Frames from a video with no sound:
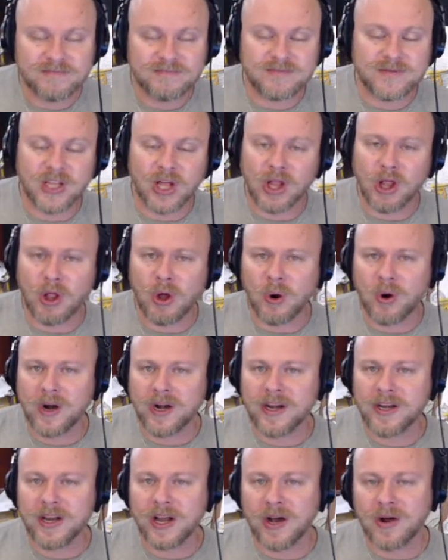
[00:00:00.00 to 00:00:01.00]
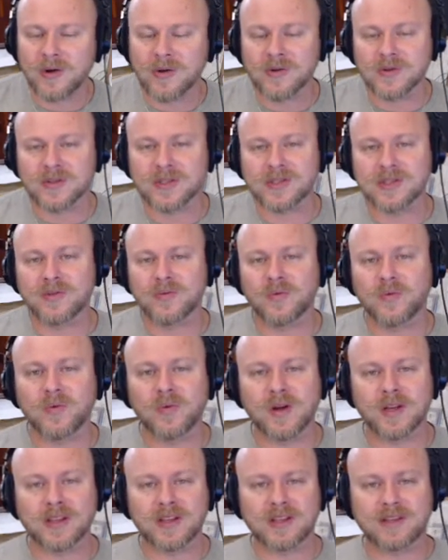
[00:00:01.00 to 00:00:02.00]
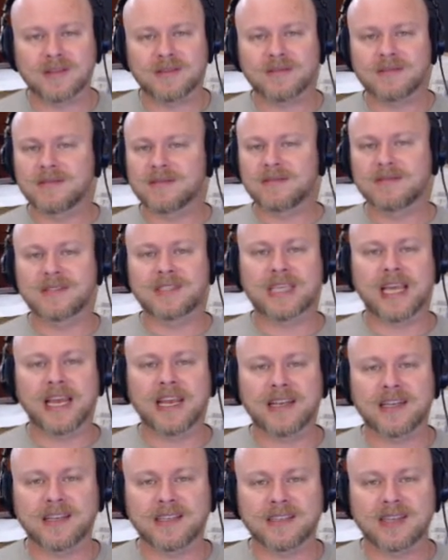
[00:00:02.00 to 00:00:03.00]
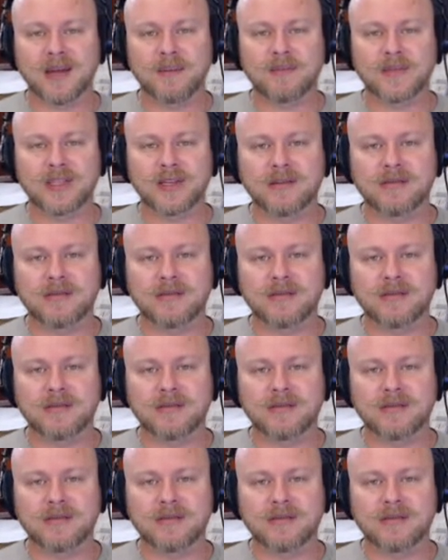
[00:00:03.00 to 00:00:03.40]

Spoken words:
The Lord knows what Satan is up to.